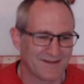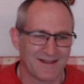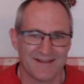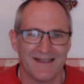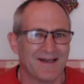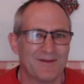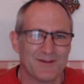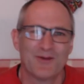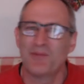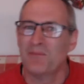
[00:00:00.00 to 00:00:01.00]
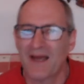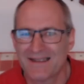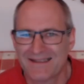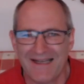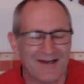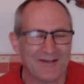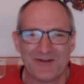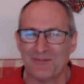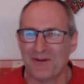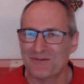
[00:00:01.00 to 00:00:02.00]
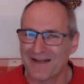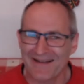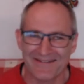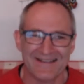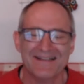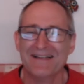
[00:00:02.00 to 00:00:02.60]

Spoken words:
it could be Mexico, it could be whatever.